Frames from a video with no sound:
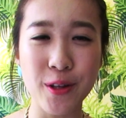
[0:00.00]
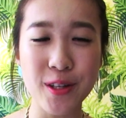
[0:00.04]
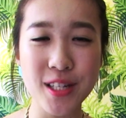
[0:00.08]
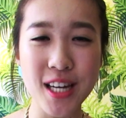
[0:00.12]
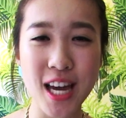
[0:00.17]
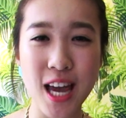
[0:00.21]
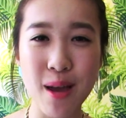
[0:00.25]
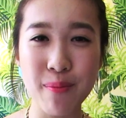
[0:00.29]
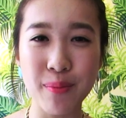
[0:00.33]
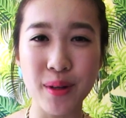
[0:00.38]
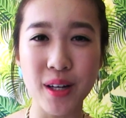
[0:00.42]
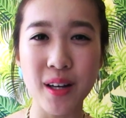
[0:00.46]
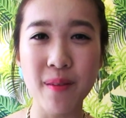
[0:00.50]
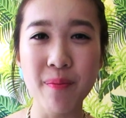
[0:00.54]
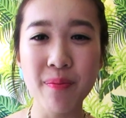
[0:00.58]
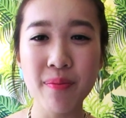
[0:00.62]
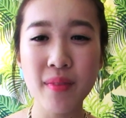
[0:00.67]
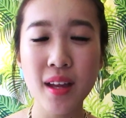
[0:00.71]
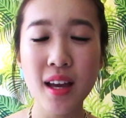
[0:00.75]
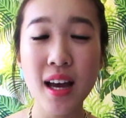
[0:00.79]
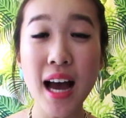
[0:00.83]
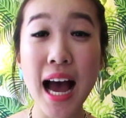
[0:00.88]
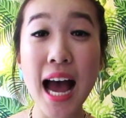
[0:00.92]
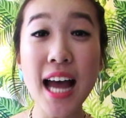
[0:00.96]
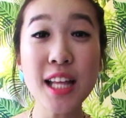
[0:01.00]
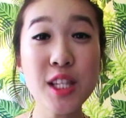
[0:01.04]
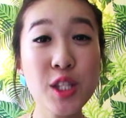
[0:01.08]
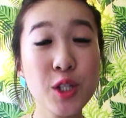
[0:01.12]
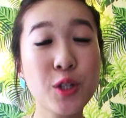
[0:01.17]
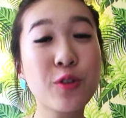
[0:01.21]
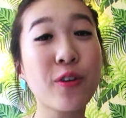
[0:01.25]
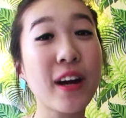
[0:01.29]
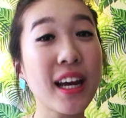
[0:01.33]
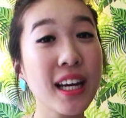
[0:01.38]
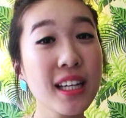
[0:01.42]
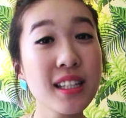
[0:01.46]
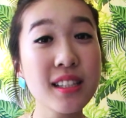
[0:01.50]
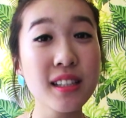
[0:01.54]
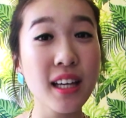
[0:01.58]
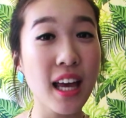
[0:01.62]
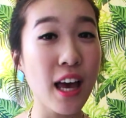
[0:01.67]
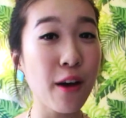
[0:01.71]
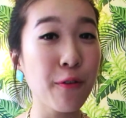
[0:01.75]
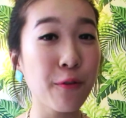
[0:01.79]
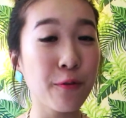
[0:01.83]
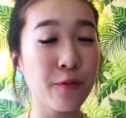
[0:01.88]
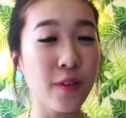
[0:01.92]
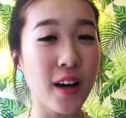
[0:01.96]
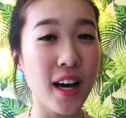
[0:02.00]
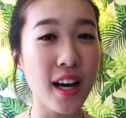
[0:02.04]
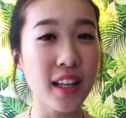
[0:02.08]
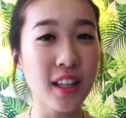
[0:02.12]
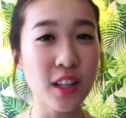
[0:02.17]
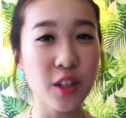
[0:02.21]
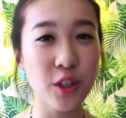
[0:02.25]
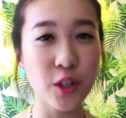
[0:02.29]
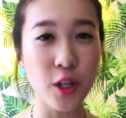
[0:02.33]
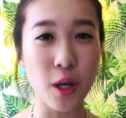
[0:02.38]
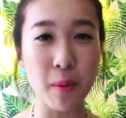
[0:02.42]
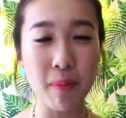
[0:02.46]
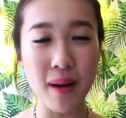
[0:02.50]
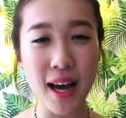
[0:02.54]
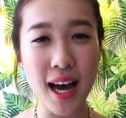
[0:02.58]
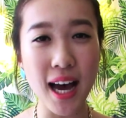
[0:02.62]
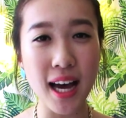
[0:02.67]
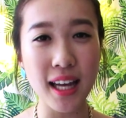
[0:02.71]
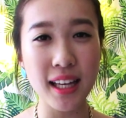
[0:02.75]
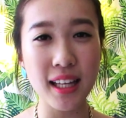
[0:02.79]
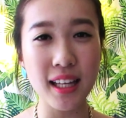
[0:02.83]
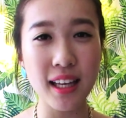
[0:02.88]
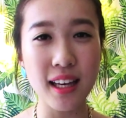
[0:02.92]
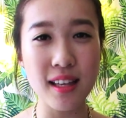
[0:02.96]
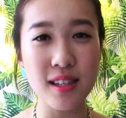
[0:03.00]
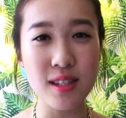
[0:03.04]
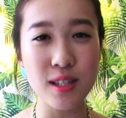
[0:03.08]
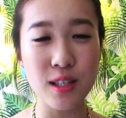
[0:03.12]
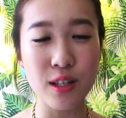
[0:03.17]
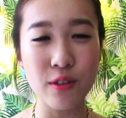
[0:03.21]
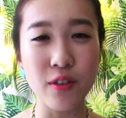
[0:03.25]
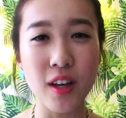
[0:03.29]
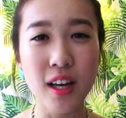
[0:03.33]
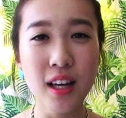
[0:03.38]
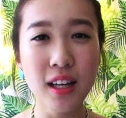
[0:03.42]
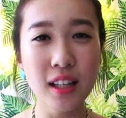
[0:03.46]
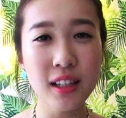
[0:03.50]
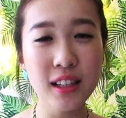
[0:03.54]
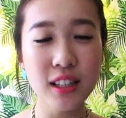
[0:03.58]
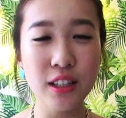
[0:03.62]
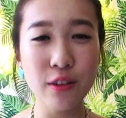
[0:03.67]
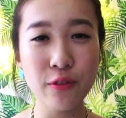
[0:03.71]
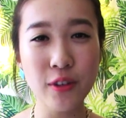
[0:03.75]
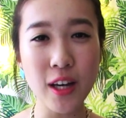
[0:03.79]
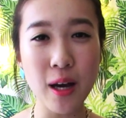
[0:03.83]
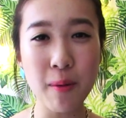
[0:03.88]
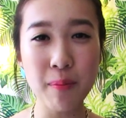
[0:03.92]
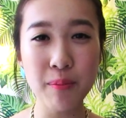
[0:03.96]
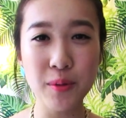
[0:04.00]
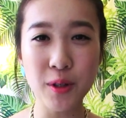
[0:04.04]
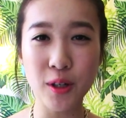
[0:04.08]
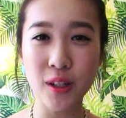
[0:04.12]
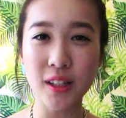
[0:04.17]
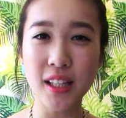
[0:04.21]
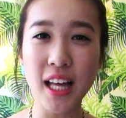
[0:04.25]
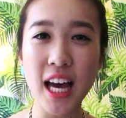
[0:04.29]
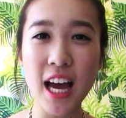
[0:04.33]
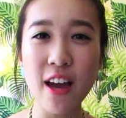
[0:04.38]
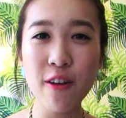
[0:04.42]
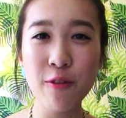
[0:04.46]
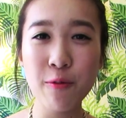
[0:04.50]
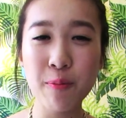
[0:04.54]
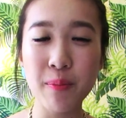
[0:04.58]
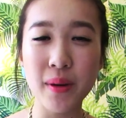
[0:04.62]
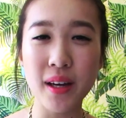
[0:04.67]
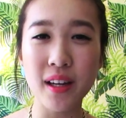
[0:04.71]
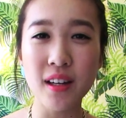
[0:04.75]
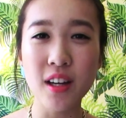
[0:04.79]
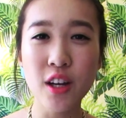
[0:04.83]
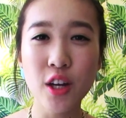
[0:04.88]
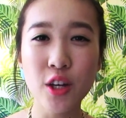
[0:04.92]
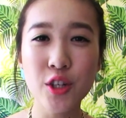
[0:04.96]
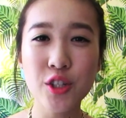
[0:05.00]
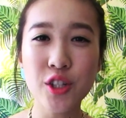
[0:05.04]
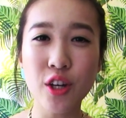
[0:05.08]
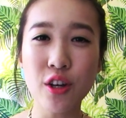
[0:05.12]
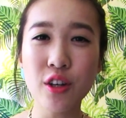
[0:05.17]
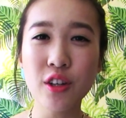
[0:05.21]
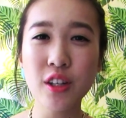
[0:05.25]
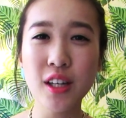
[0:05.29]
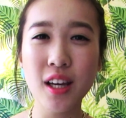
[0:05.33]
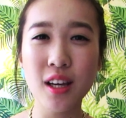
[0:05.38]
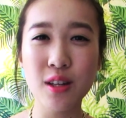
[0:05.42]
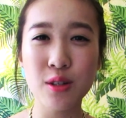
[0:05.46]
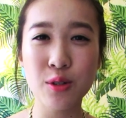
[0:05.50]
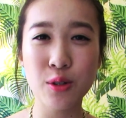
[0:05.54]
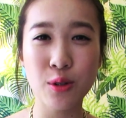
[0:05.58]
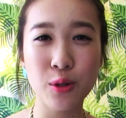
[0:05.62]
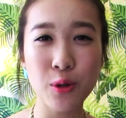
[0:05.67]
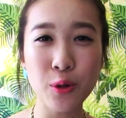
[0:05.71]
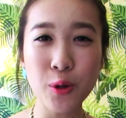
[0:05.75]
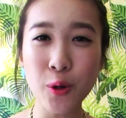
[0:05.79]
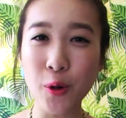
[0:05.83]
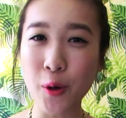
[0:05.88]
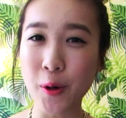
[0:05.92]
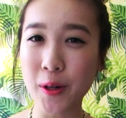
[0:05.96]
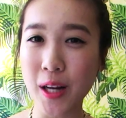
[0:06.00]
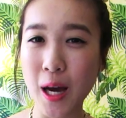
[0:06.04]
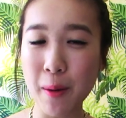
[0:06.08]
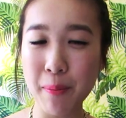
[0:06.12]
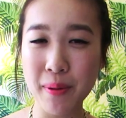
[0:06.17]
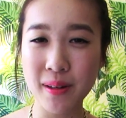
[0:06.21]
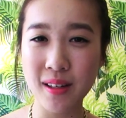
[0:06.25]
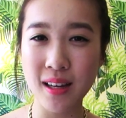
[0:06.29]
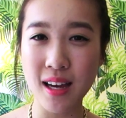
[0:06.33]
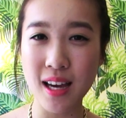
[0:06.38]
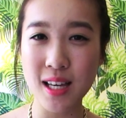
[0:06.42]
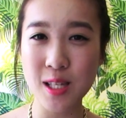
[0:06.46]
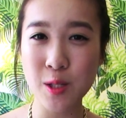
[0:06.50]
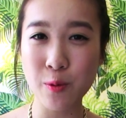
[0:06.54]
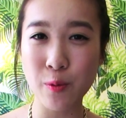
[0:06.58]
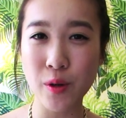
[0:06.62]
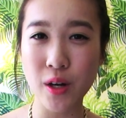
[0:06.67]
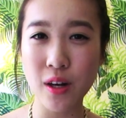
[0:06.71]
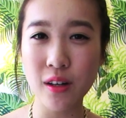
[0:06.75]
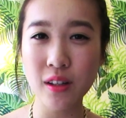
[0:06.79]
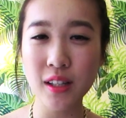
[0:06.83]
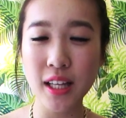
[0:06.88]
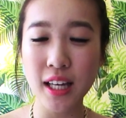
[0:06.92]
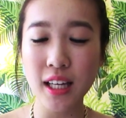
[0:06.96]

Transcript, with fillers: the time, but it's great to have fun and you know party and sort of live up your life, but don't get too caught up in it as well.